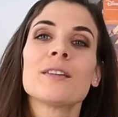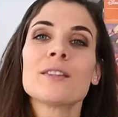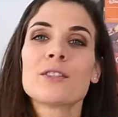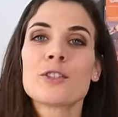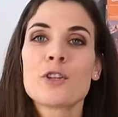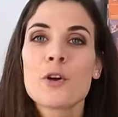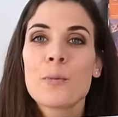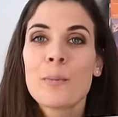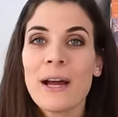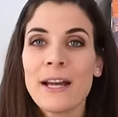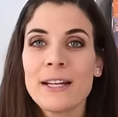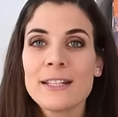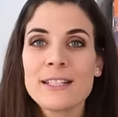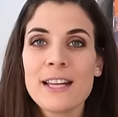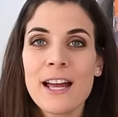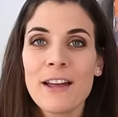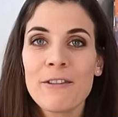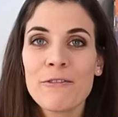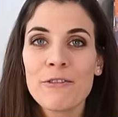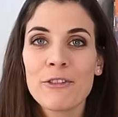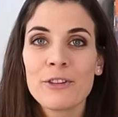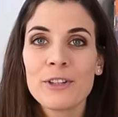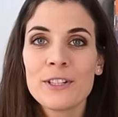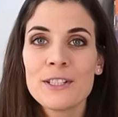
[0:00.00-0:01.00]
So my
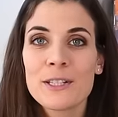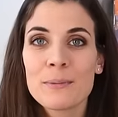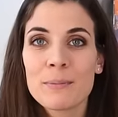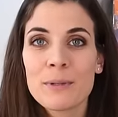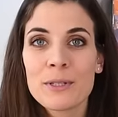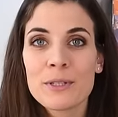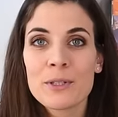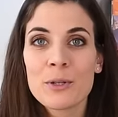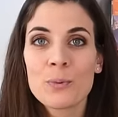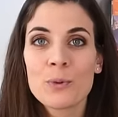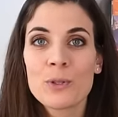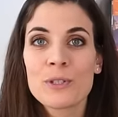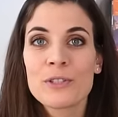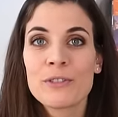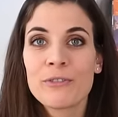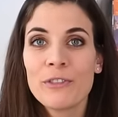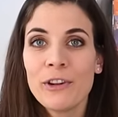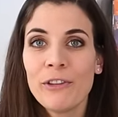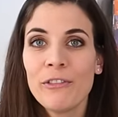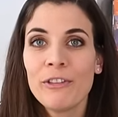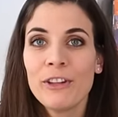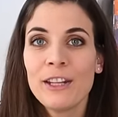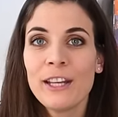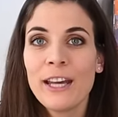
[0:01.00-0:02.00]
time for this puzzle was
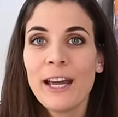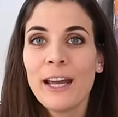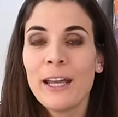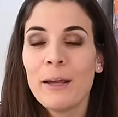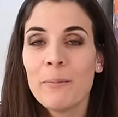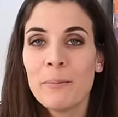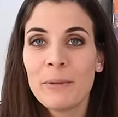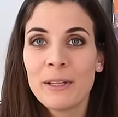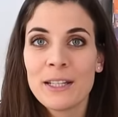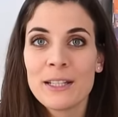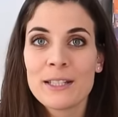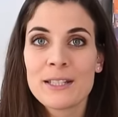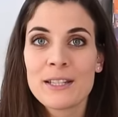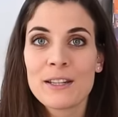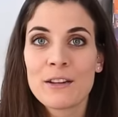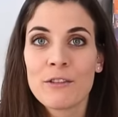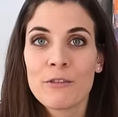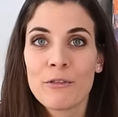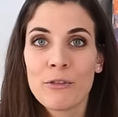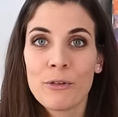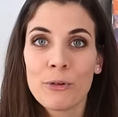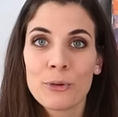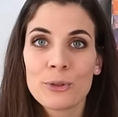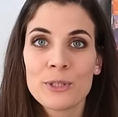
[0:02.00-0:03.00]
58 minutes and
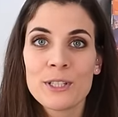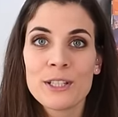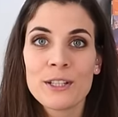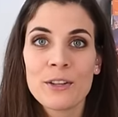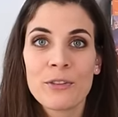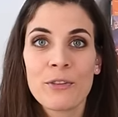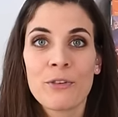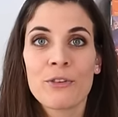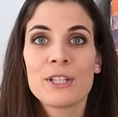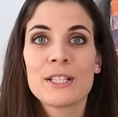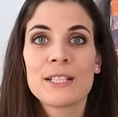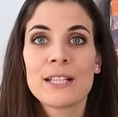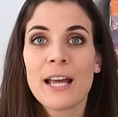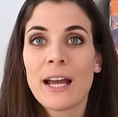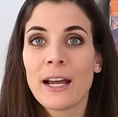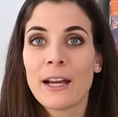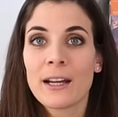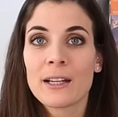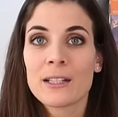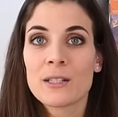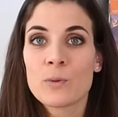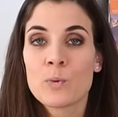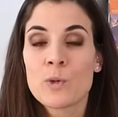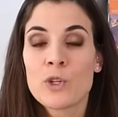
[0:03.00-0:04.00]
43
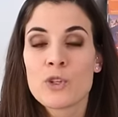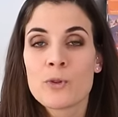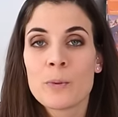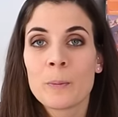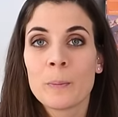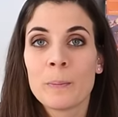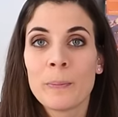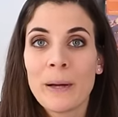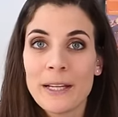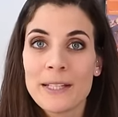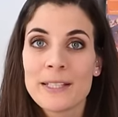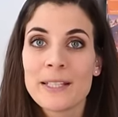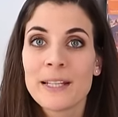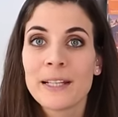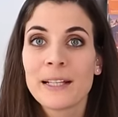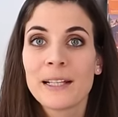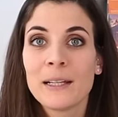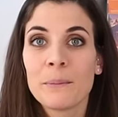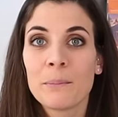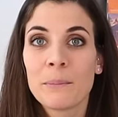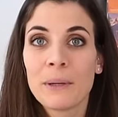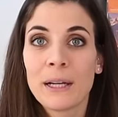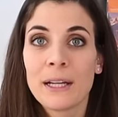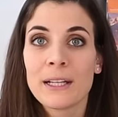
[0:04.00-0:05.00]
seconds, which
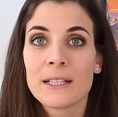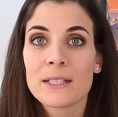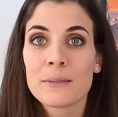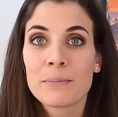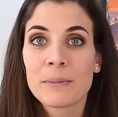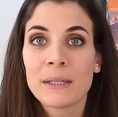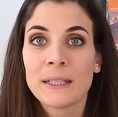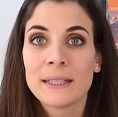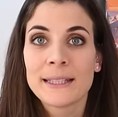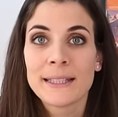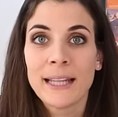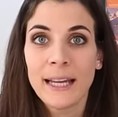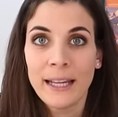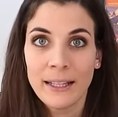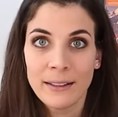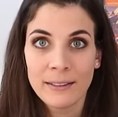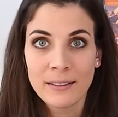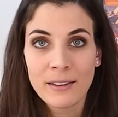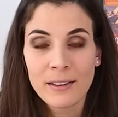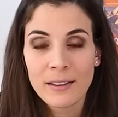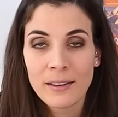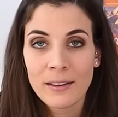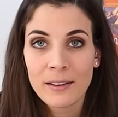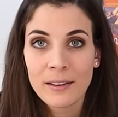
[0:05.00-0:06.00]
basically placed me
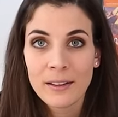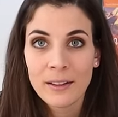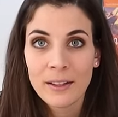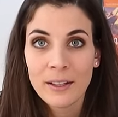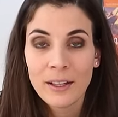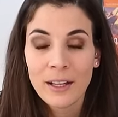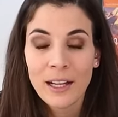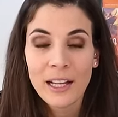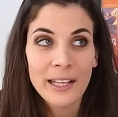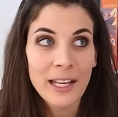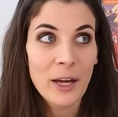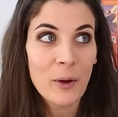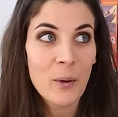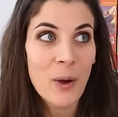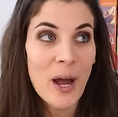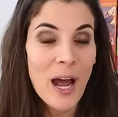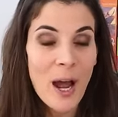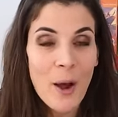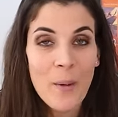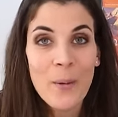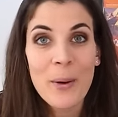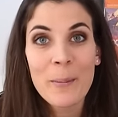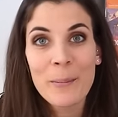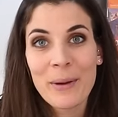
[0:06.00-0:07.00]
10th. Now,
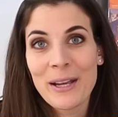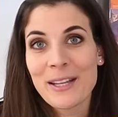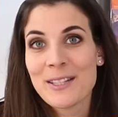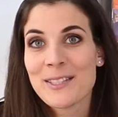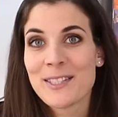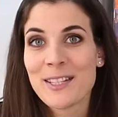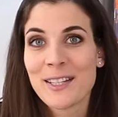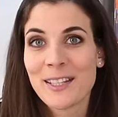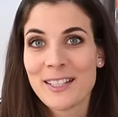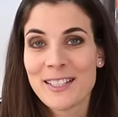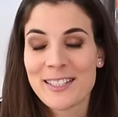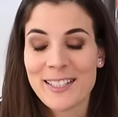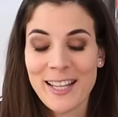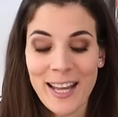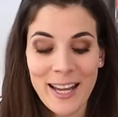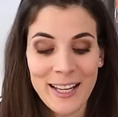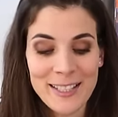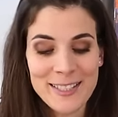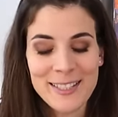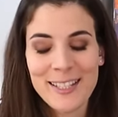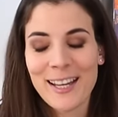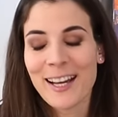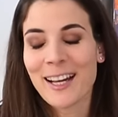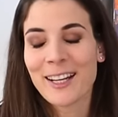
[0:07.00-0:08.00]
how amazing is
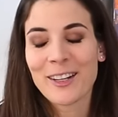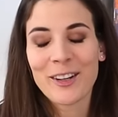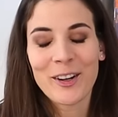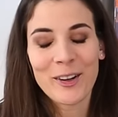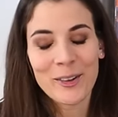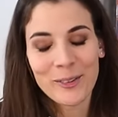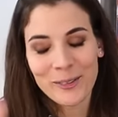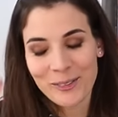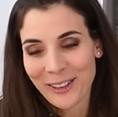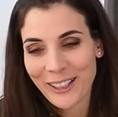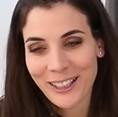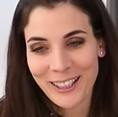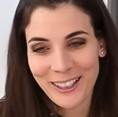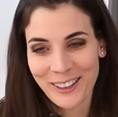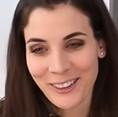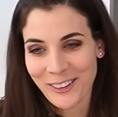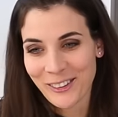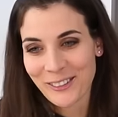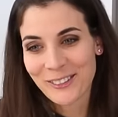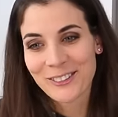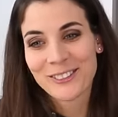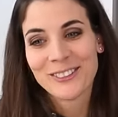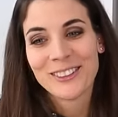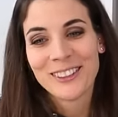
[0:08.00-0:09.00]
that? I know, I
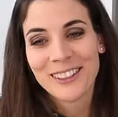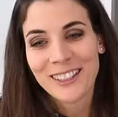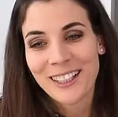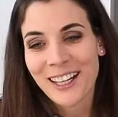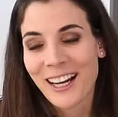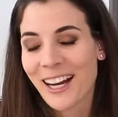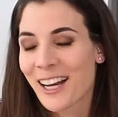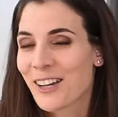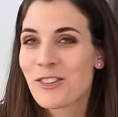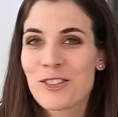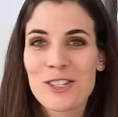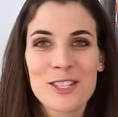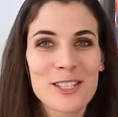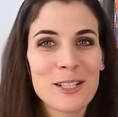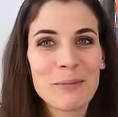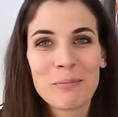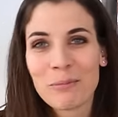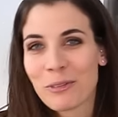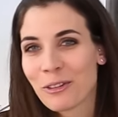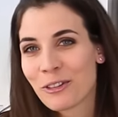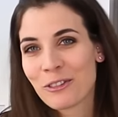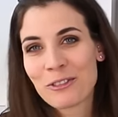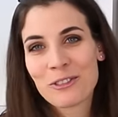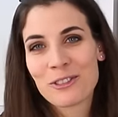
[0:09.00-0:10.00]
know. I just
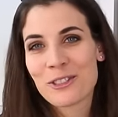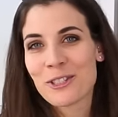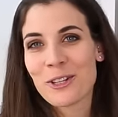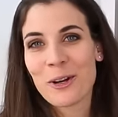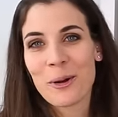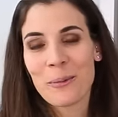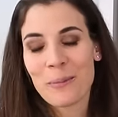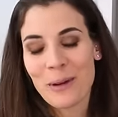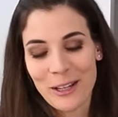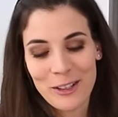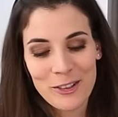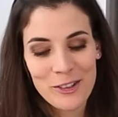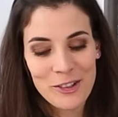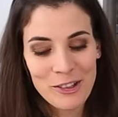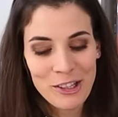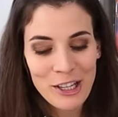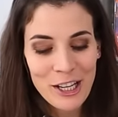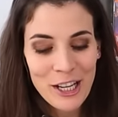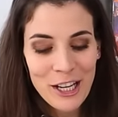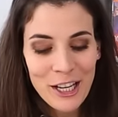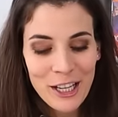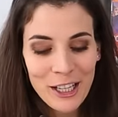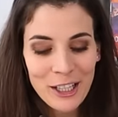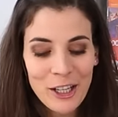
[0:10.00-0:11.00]
improved so much.
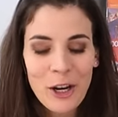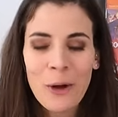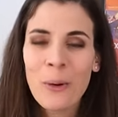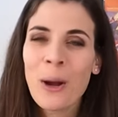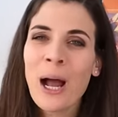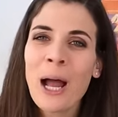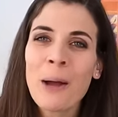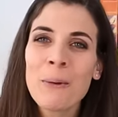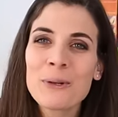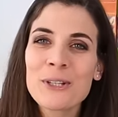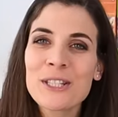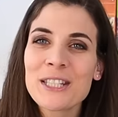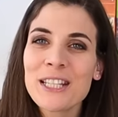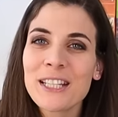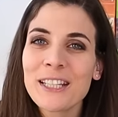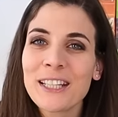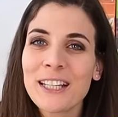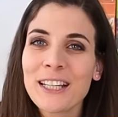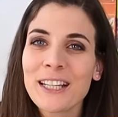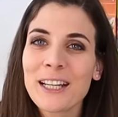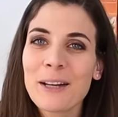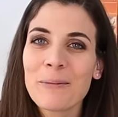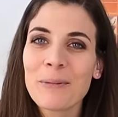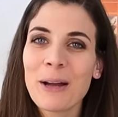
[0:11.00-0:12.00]
No, I was
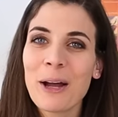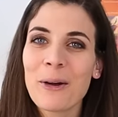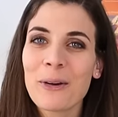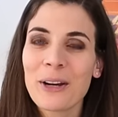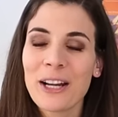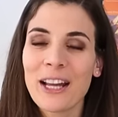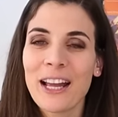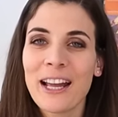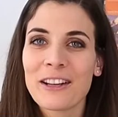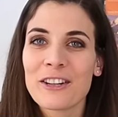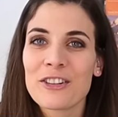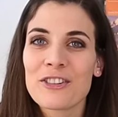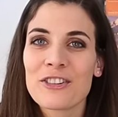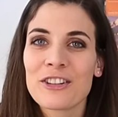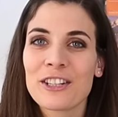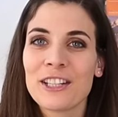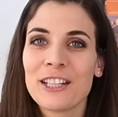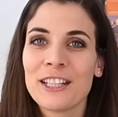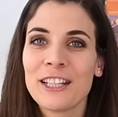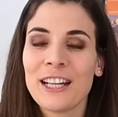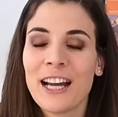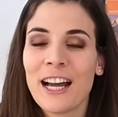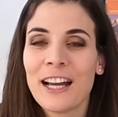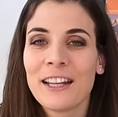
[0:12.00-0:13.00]
thinking about it
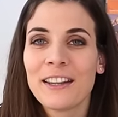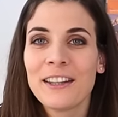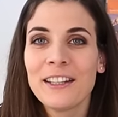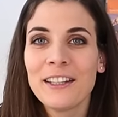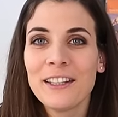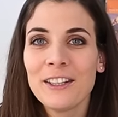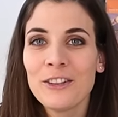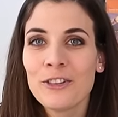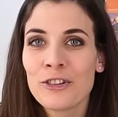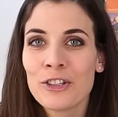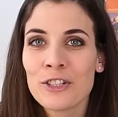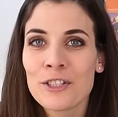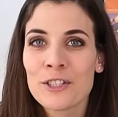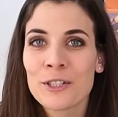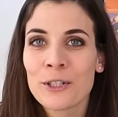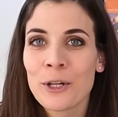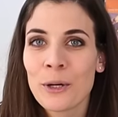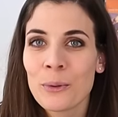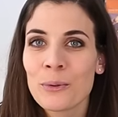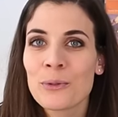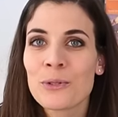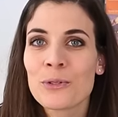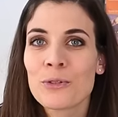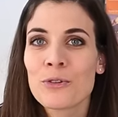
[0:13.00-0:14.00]
actually. I think it just
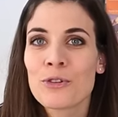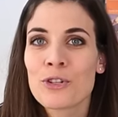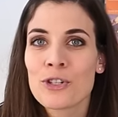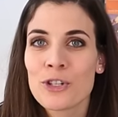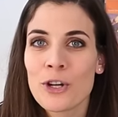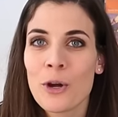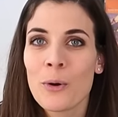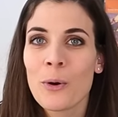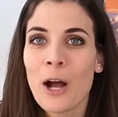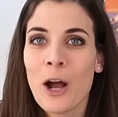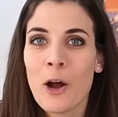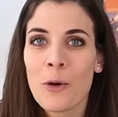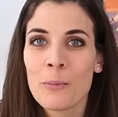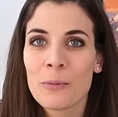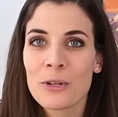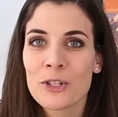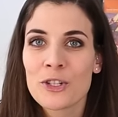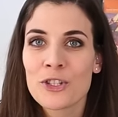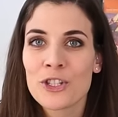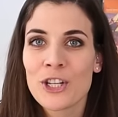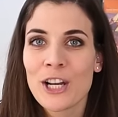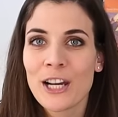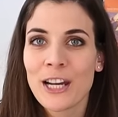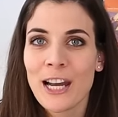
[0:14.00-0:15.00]
goes to show how
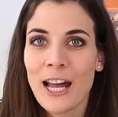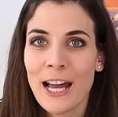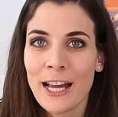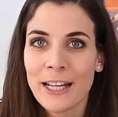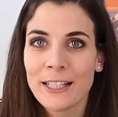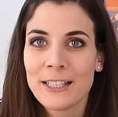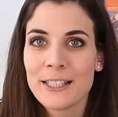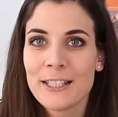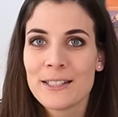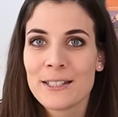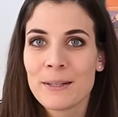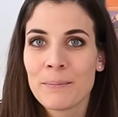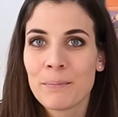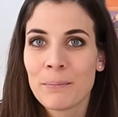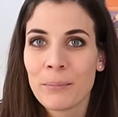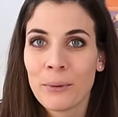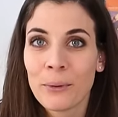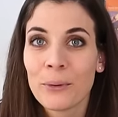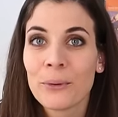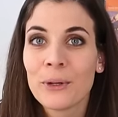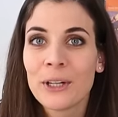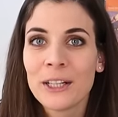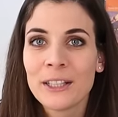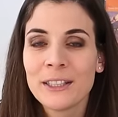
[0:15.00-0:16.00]
much the light is
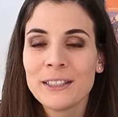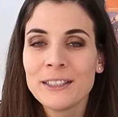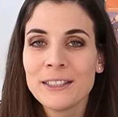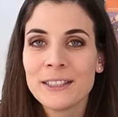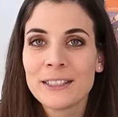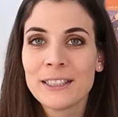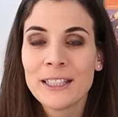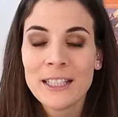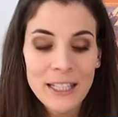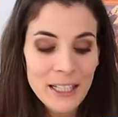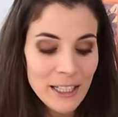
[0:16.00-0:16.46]
important.